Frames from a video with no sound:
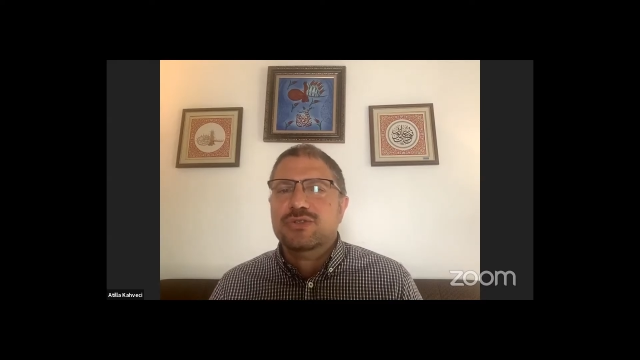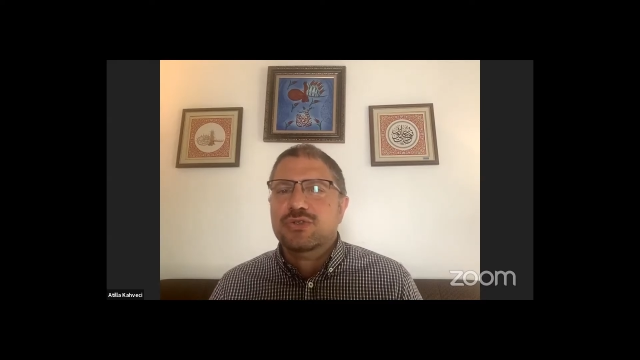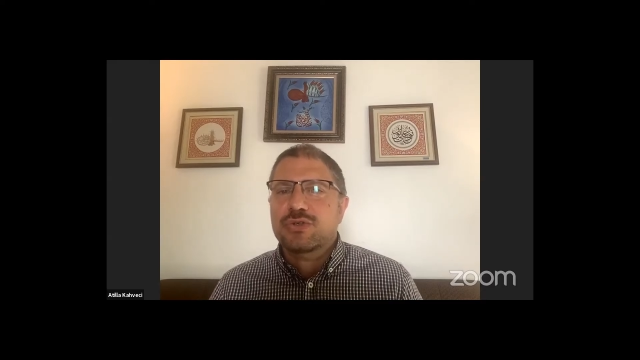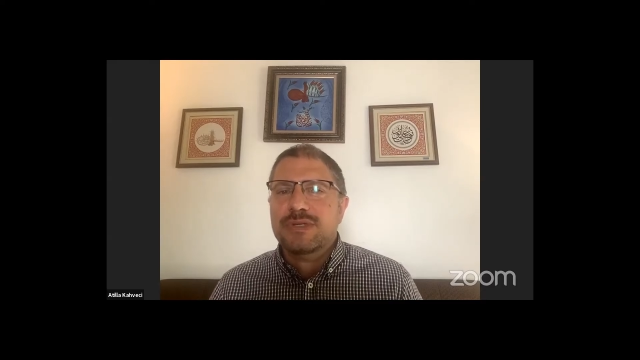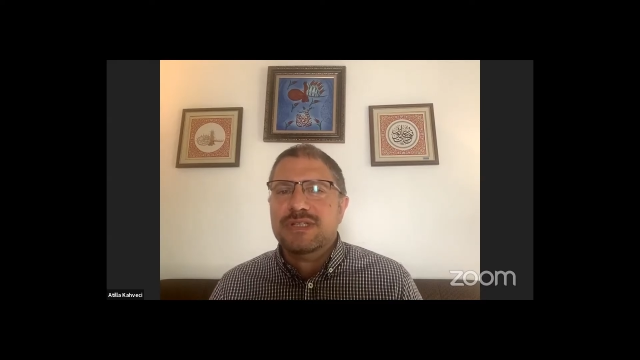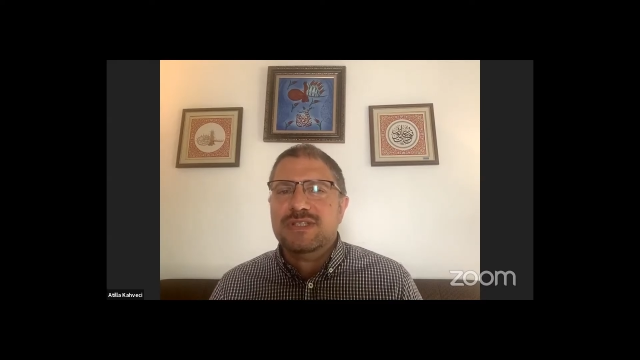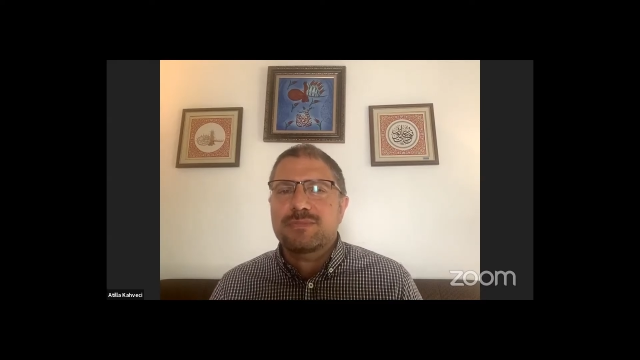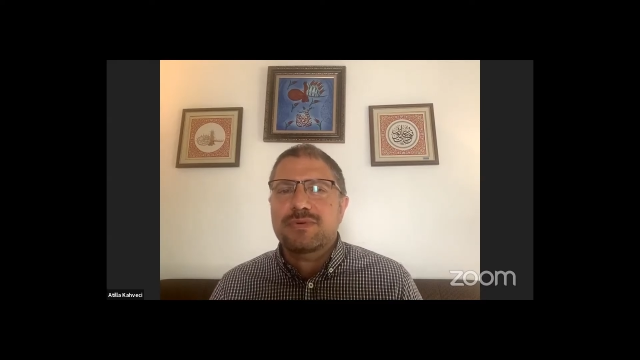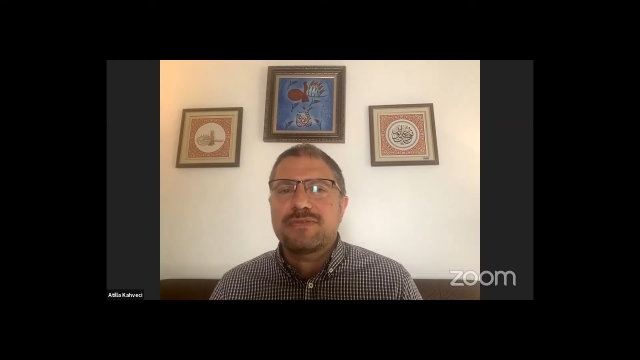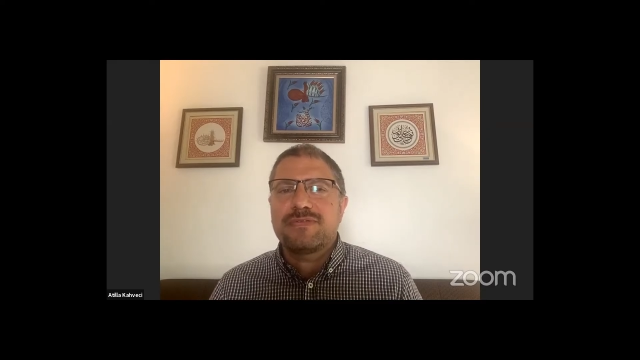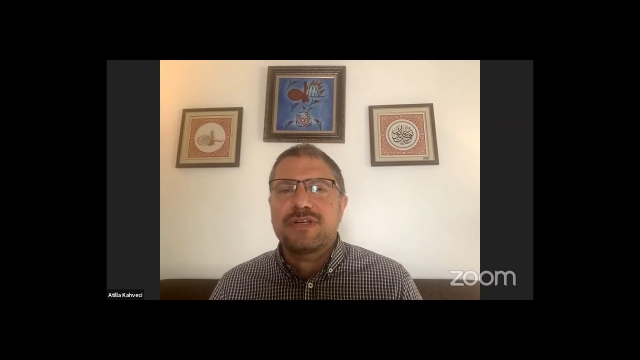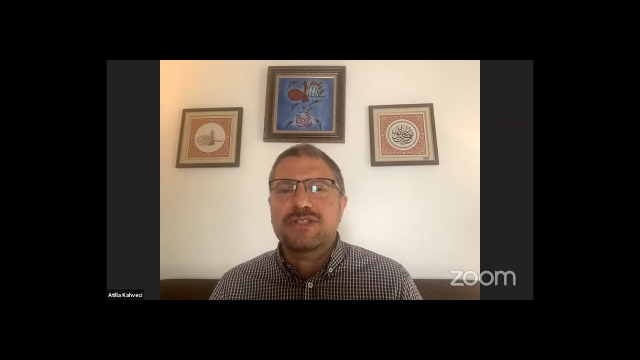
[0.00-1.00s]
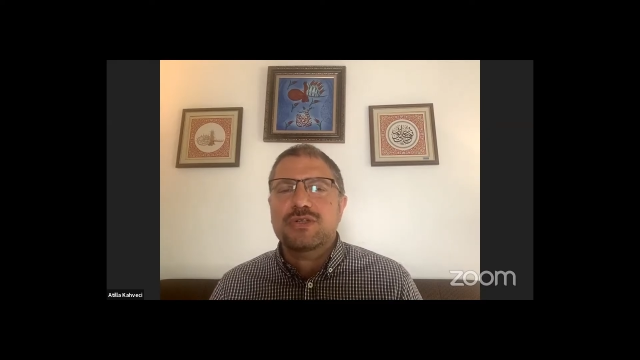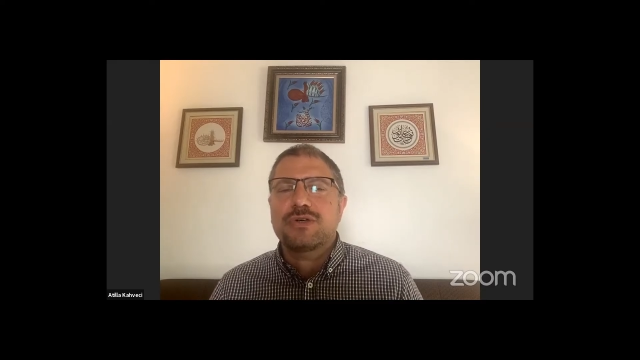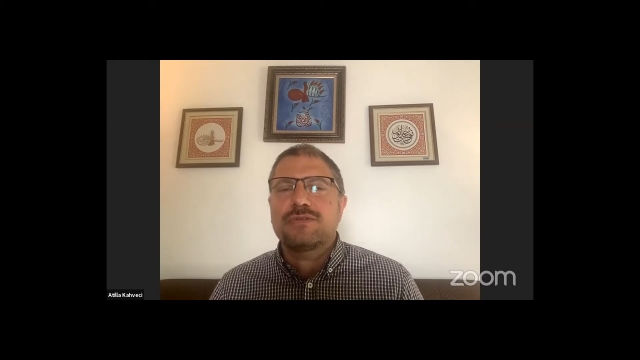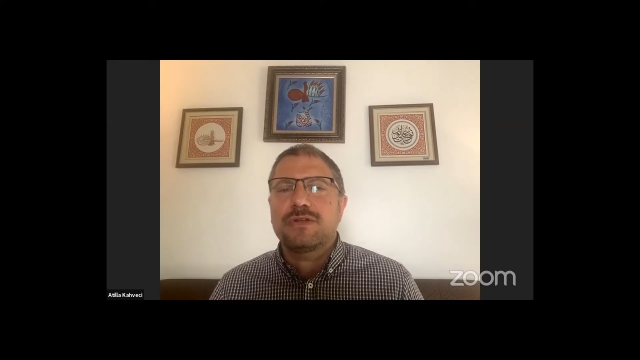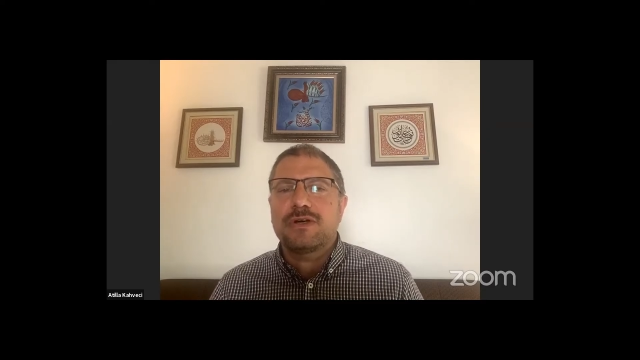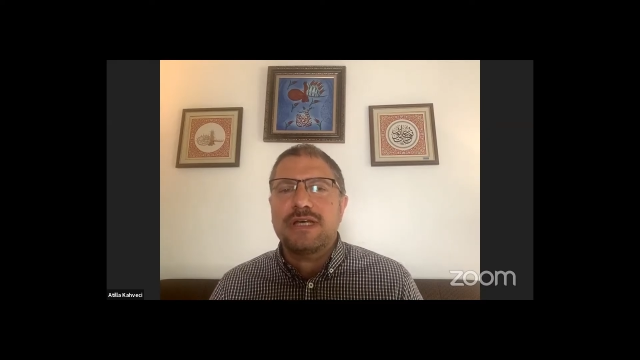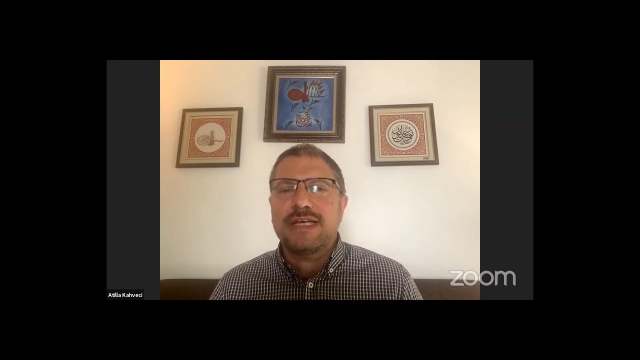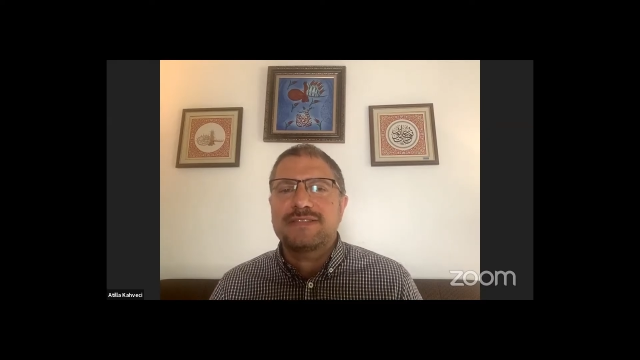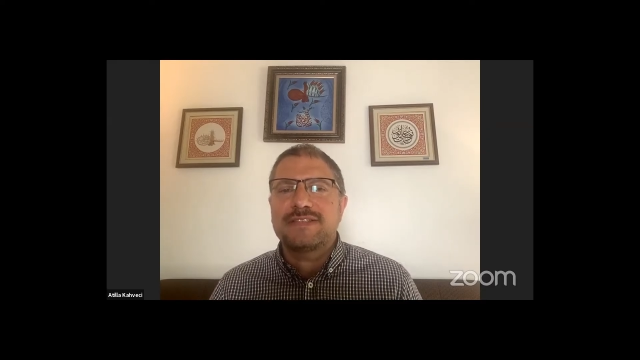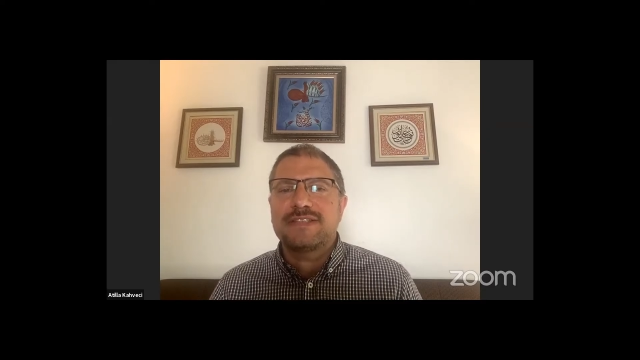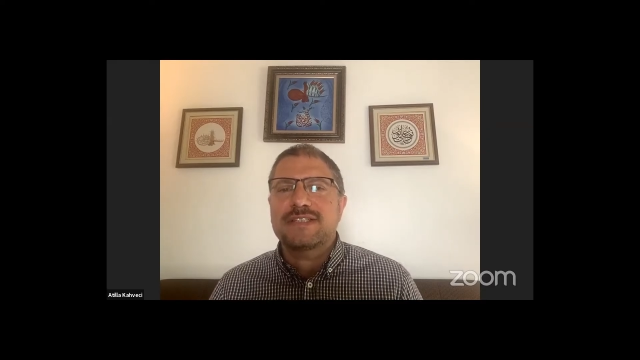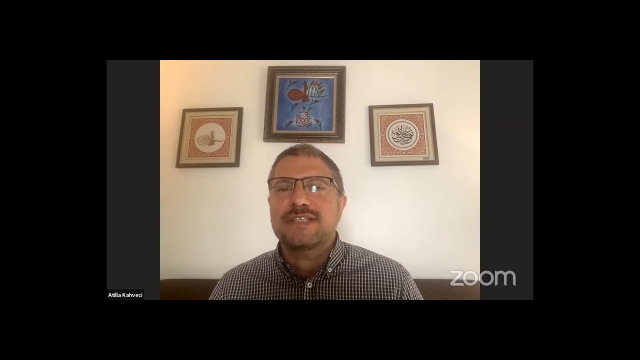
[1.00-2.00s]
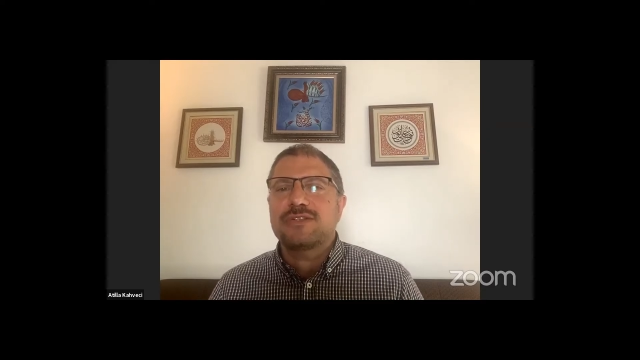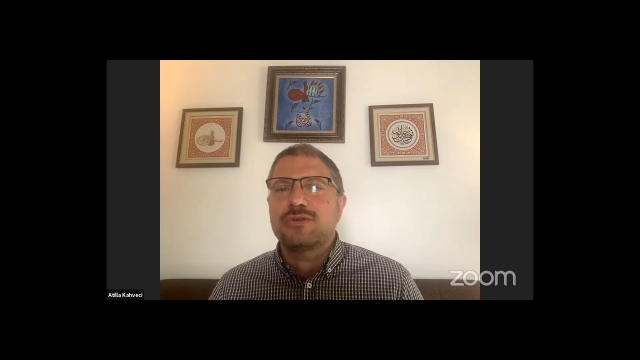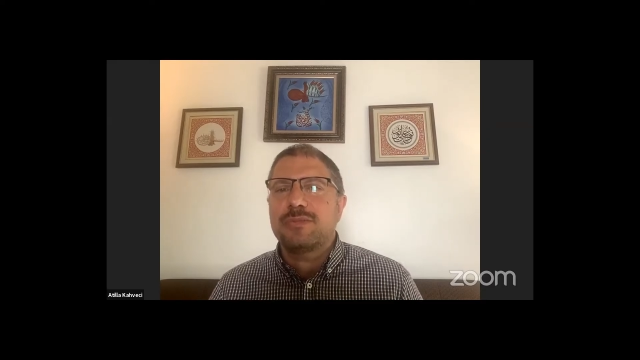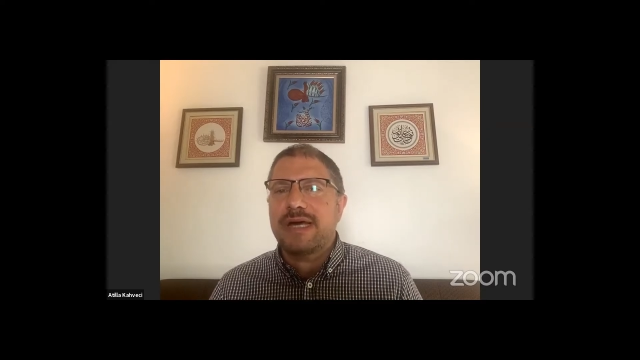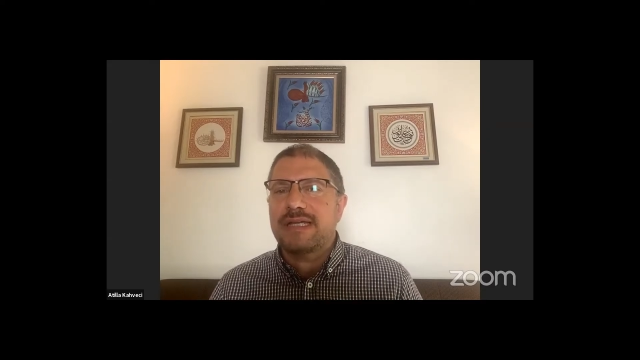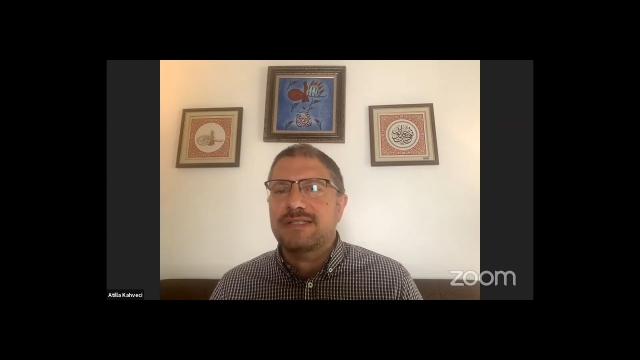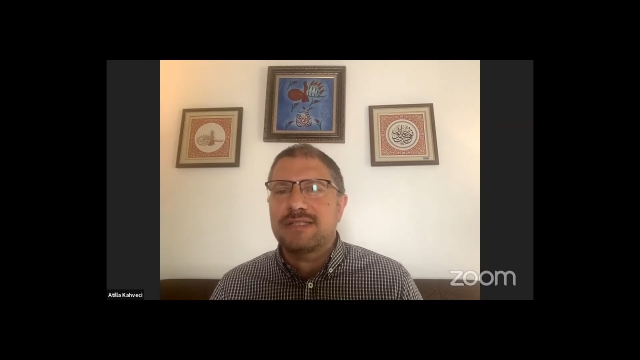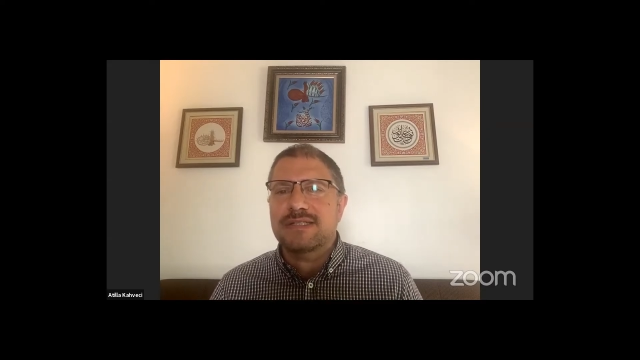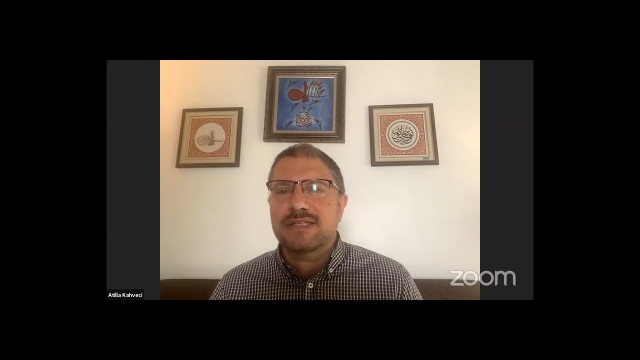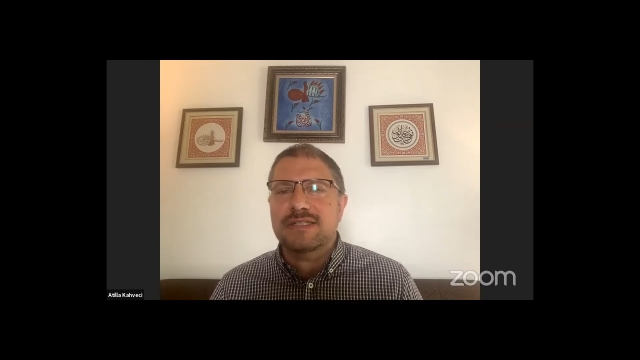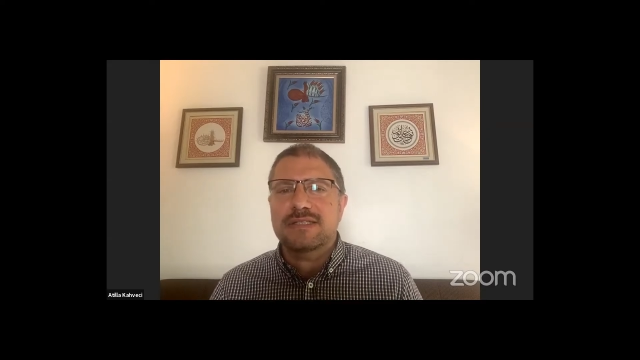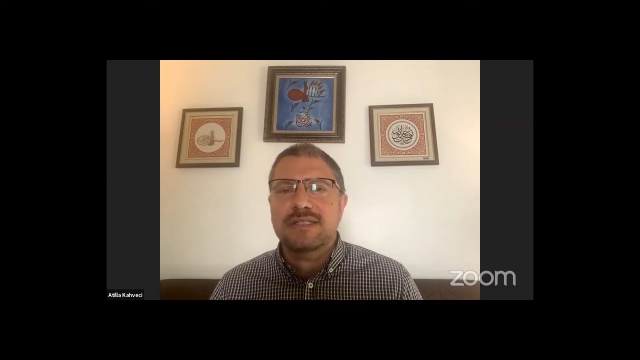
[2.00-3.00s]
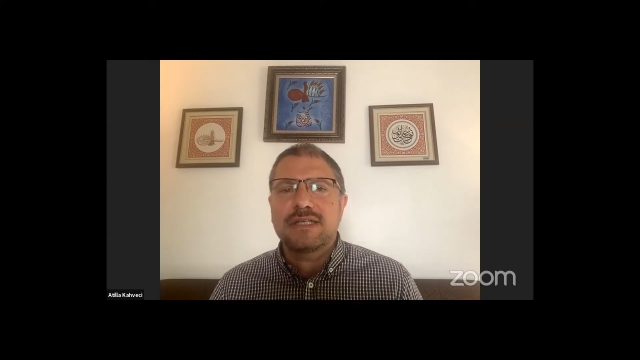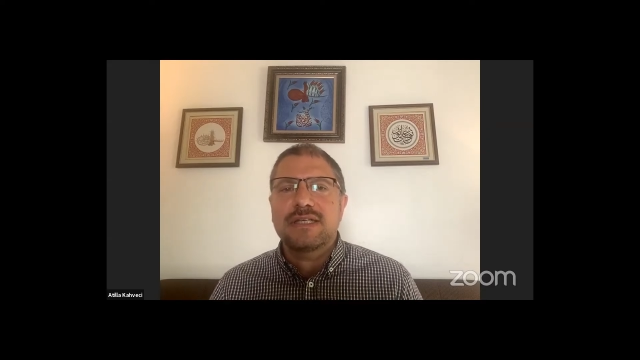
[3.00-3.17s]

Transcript: Skubik is a professor of law, ethics, and humanities at